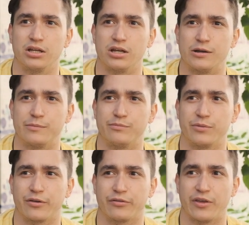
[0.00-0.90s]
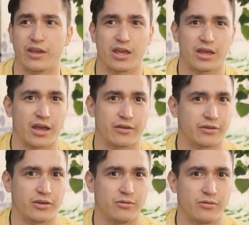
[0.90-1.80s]
um, because they can get guys
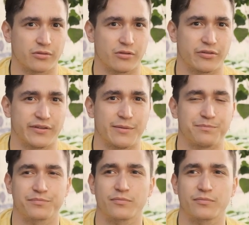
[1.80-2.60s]
like you on all the time.